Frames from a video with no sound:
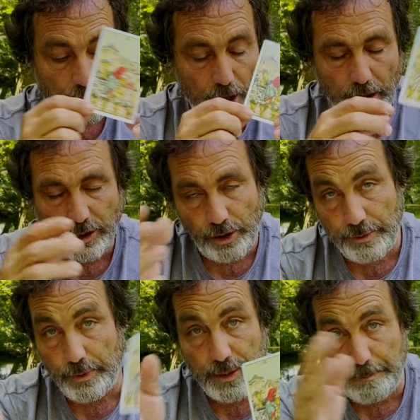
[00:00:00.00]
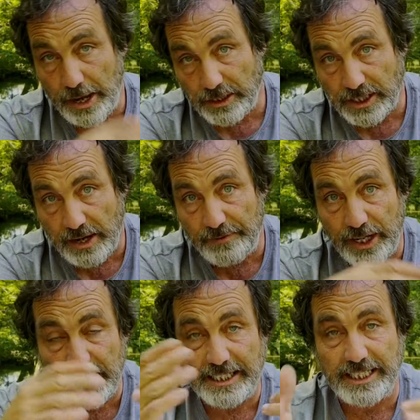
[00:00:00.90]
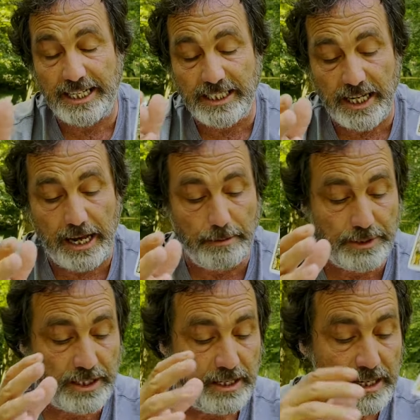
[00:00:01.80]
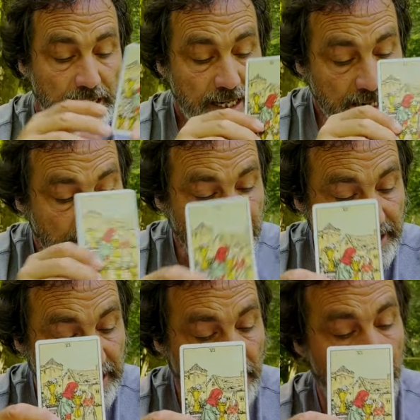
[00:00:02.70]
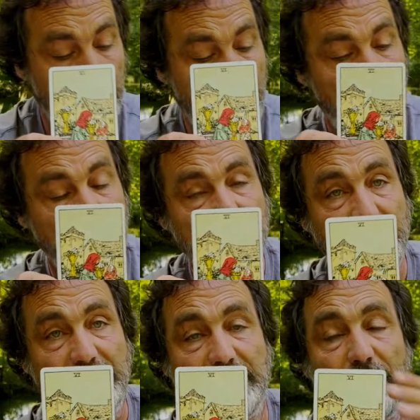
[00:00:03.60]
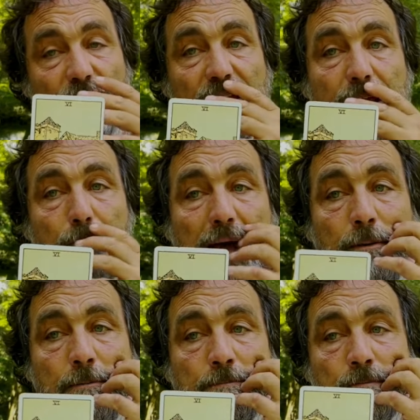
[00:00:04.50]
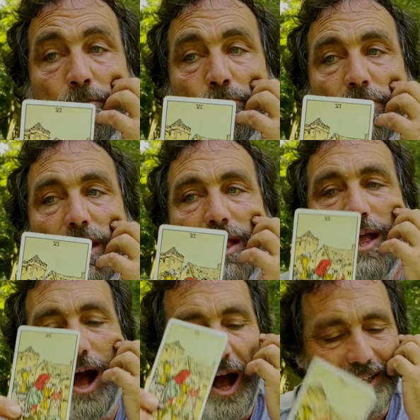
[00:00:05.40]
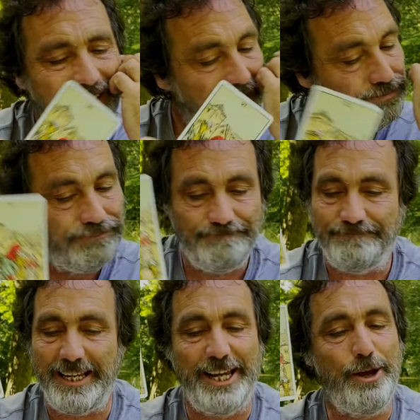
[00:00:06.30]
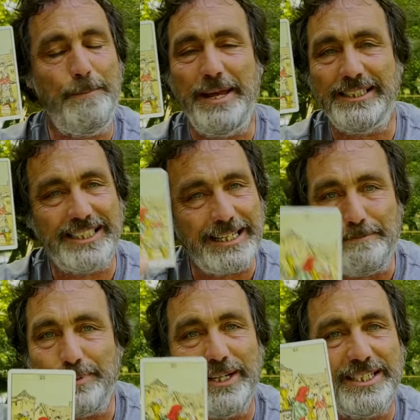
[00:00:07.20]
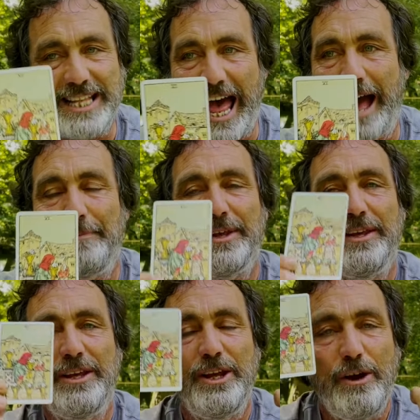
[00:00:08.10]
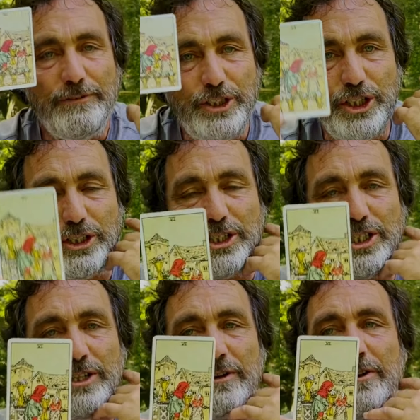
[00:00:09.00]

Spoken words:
with the past self, you get the Six of Cups. Now, this is about this. This is, I think, about, yeah, it could be as simple as that. Of just,